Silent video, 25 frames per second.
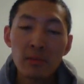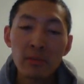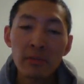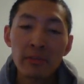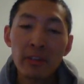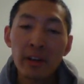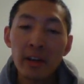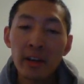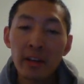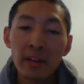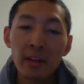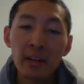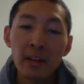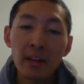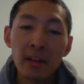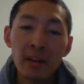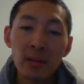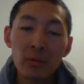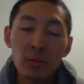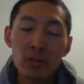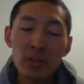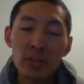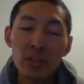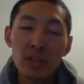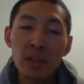actually start
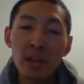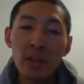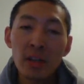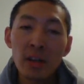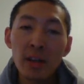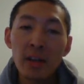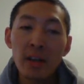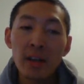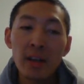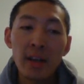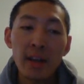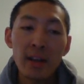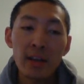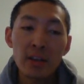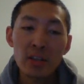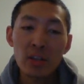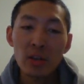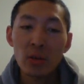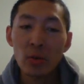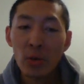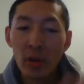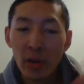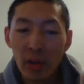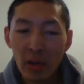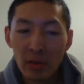knocking the doors because
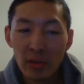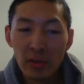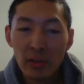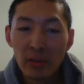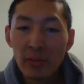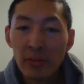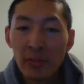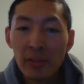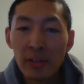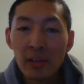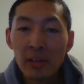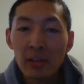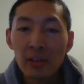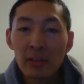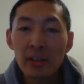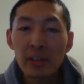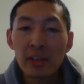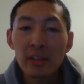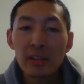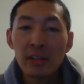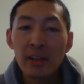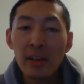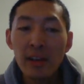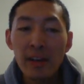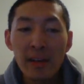it's a door-to-door
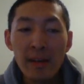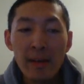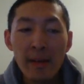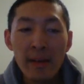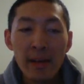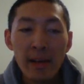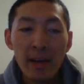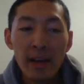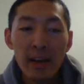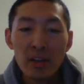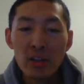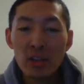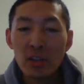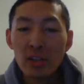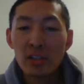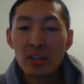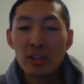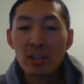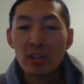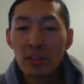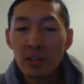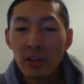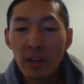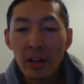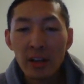business.
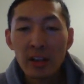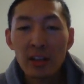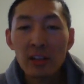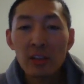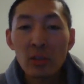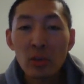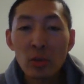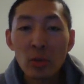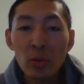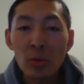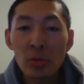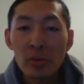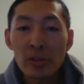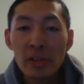Um,